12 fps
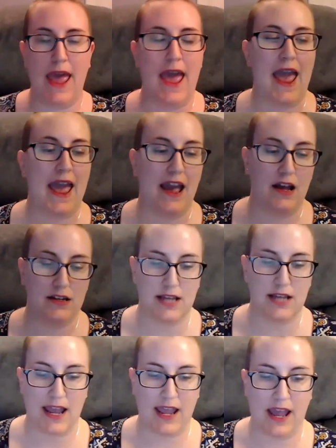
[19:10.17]
And
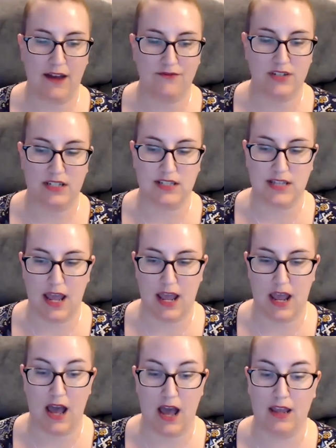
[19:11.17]
I have to
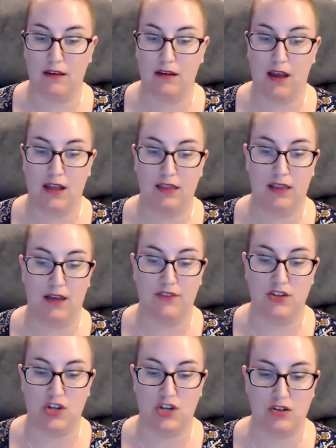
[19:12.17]
say, I love the
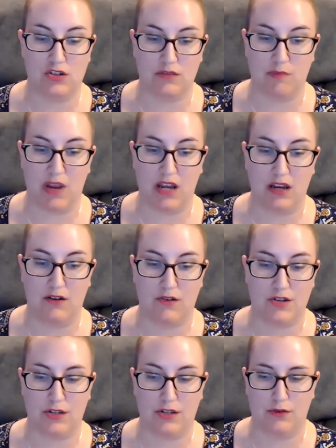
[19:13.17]
changes made here
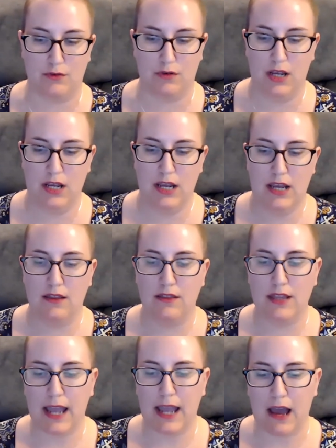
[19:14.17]
too.
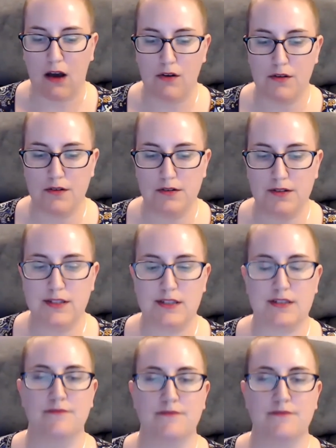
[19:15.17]
The owls